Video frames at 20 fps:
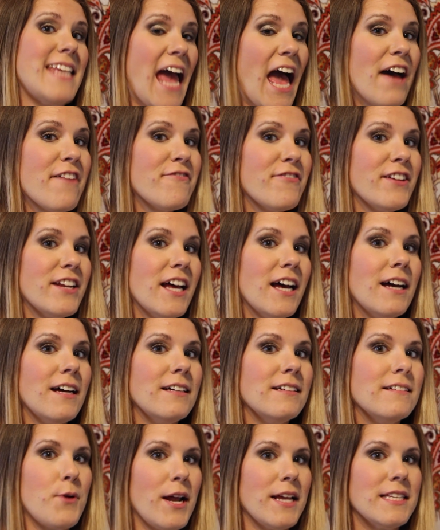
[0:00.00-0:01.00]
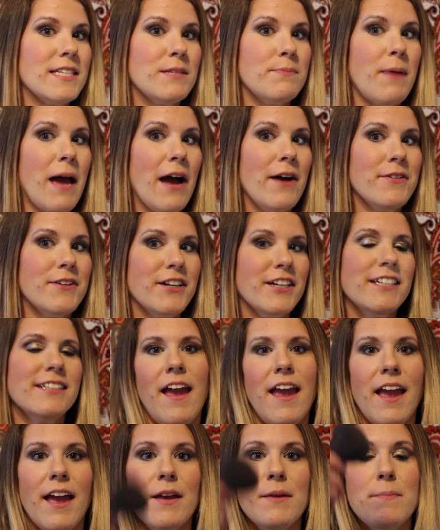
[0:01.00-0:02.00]
taffeta pressed powder
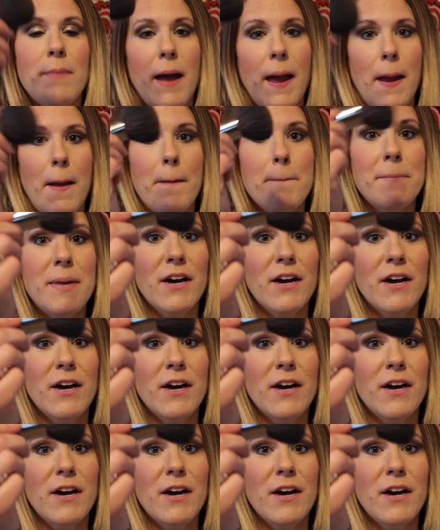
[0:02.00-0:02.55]
and my